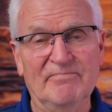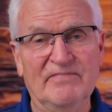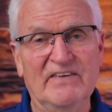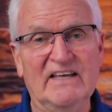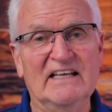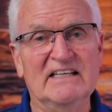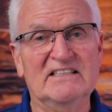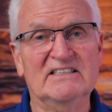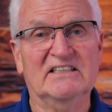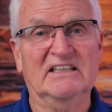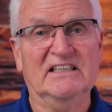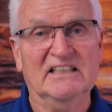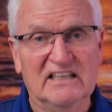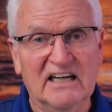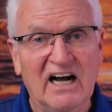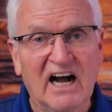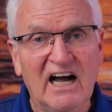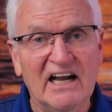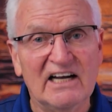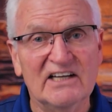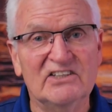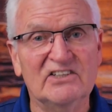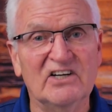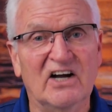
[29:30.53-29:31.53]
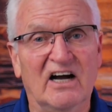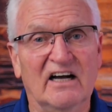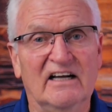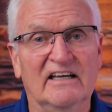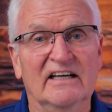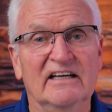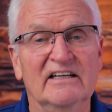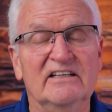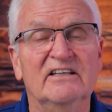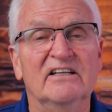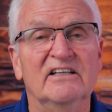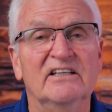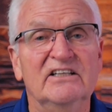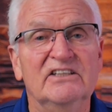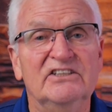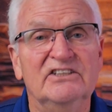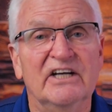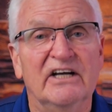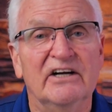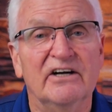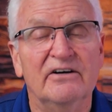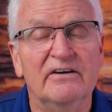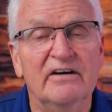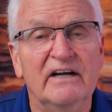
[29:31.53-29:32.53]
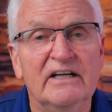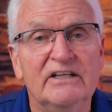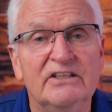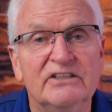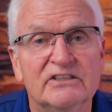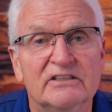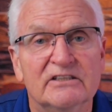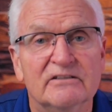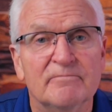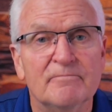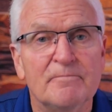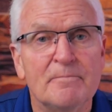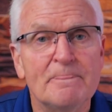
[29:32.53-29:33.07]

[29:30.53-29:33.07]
It's God talking to the generation.